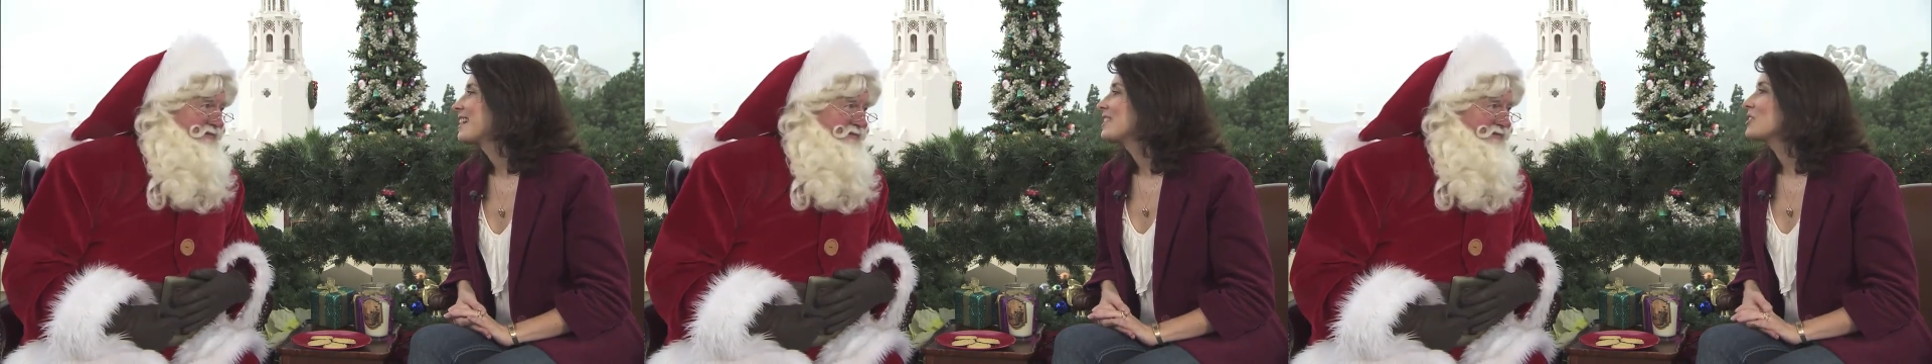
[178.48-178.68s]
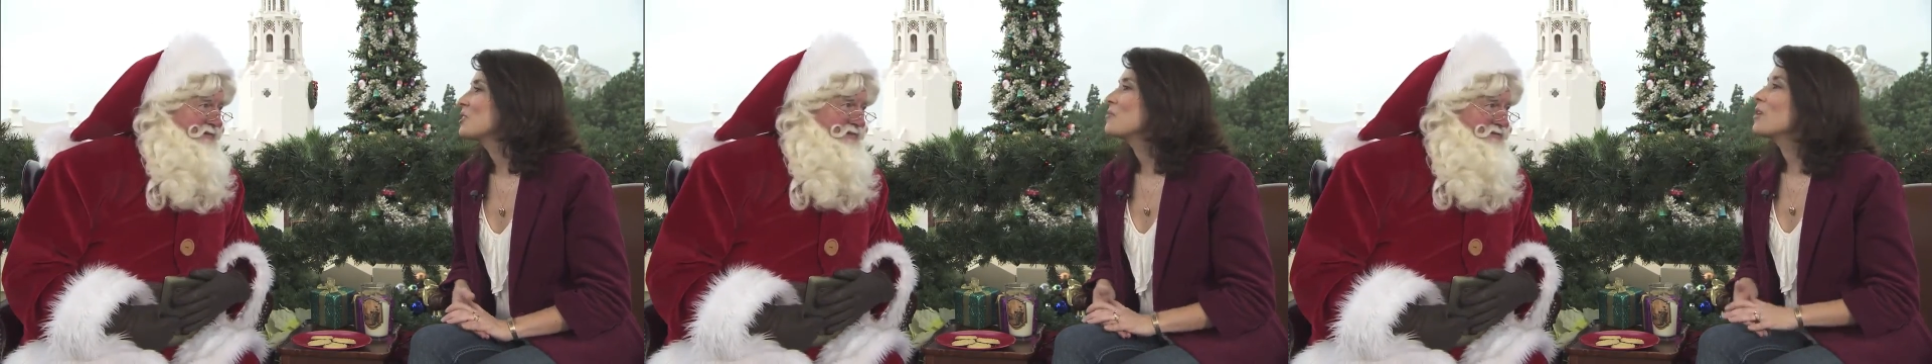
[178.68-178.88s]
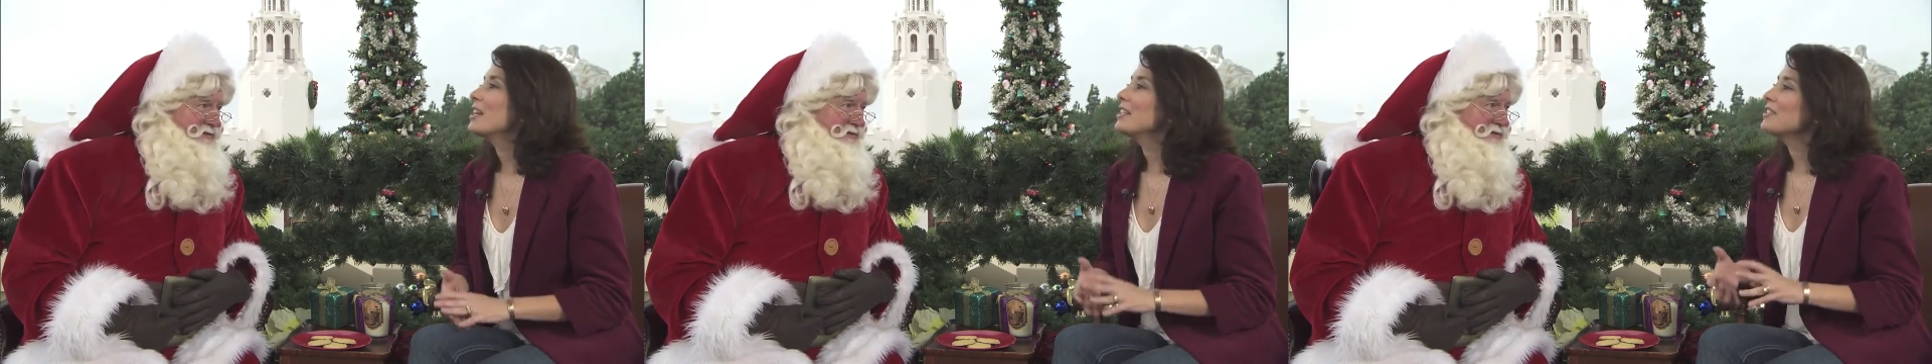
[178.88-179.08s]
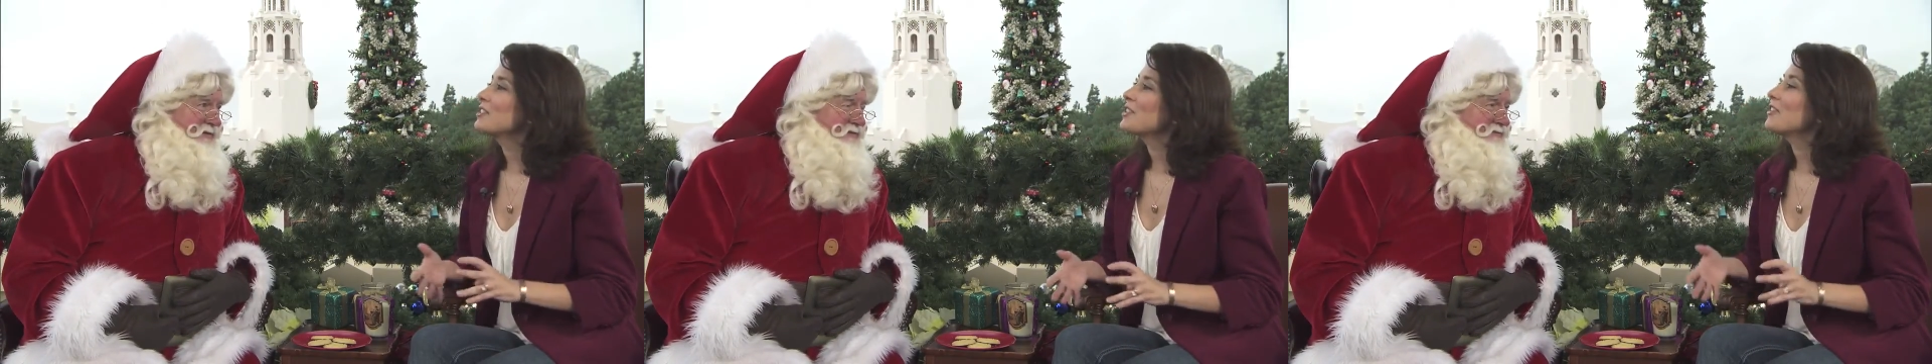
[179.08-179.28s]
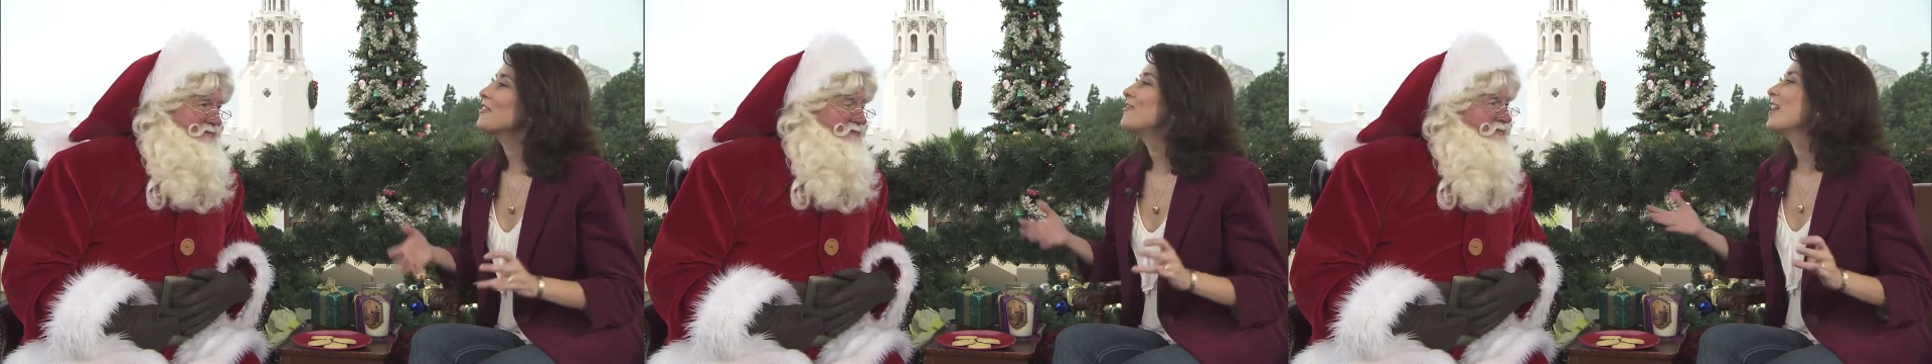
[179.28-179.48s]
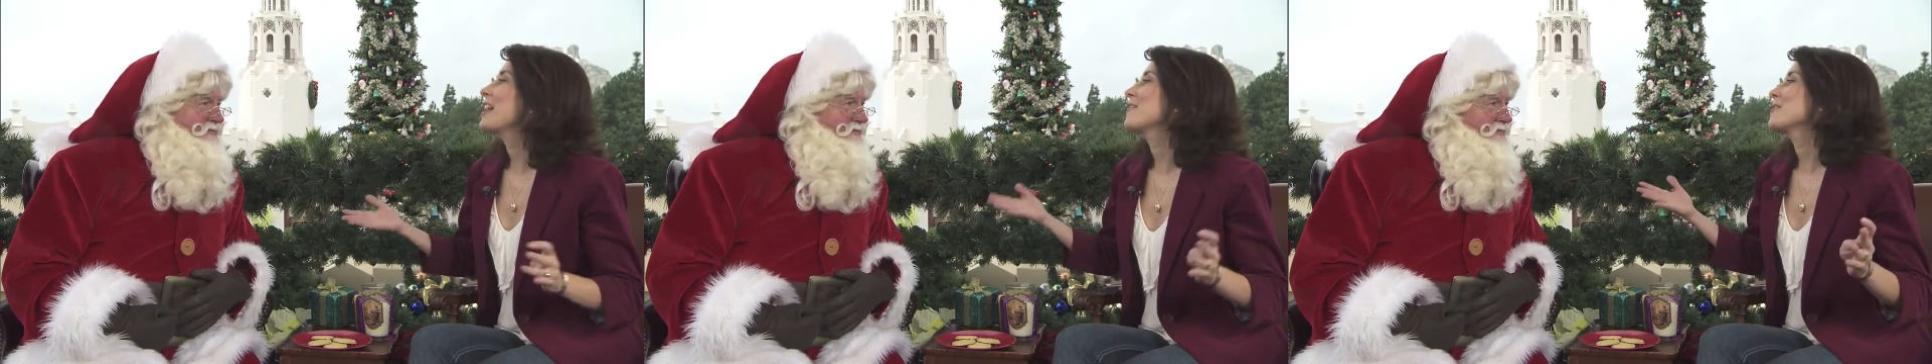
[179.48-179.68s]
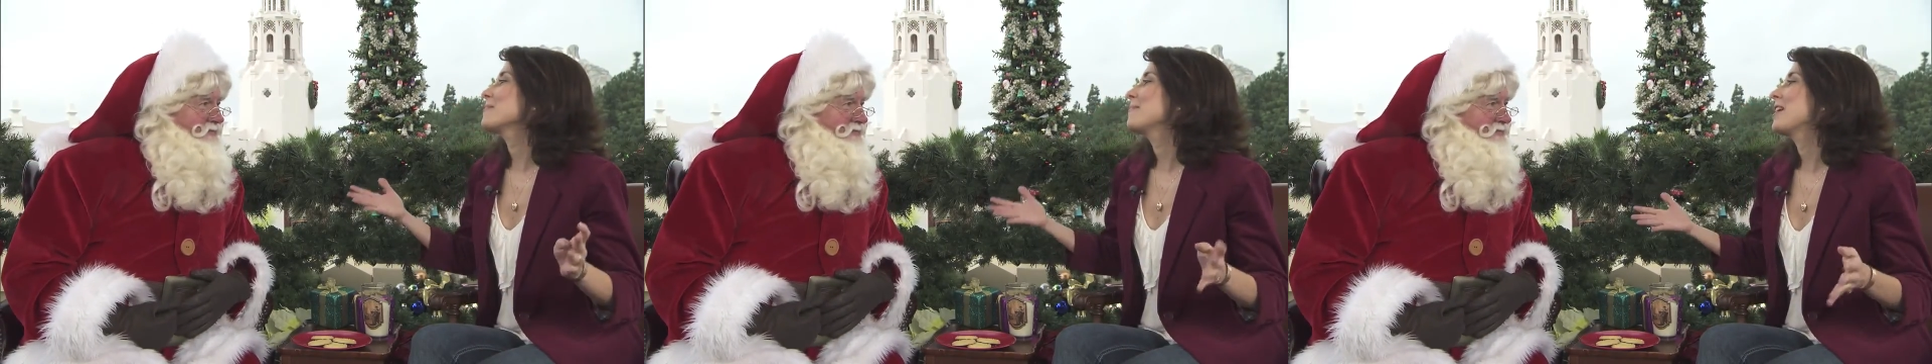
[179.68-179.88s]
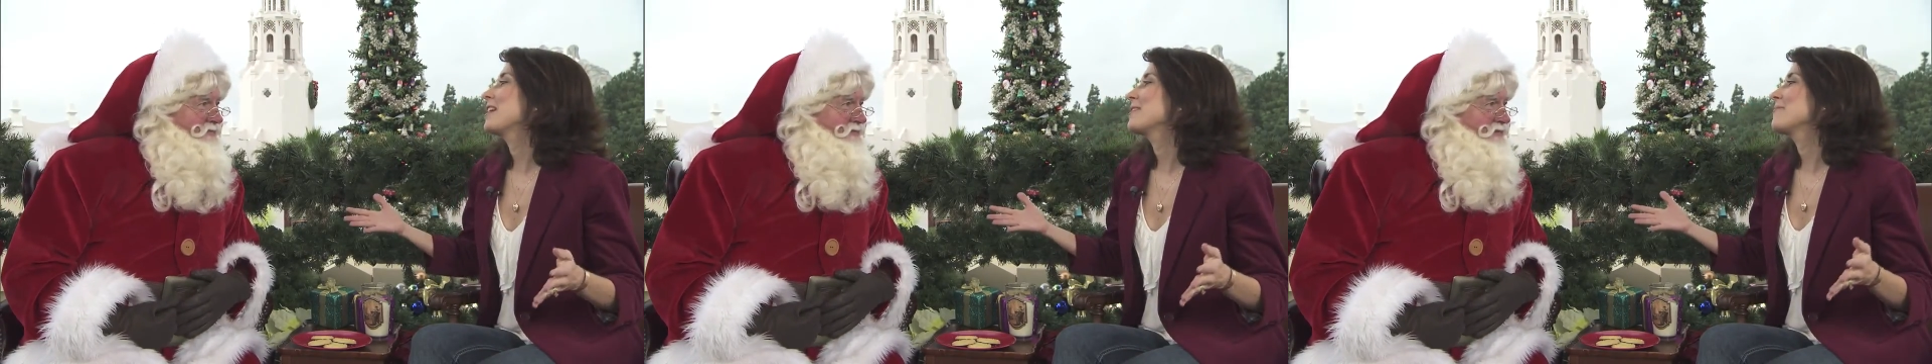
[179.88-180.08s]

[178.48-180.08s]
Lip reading: So what is your favorite part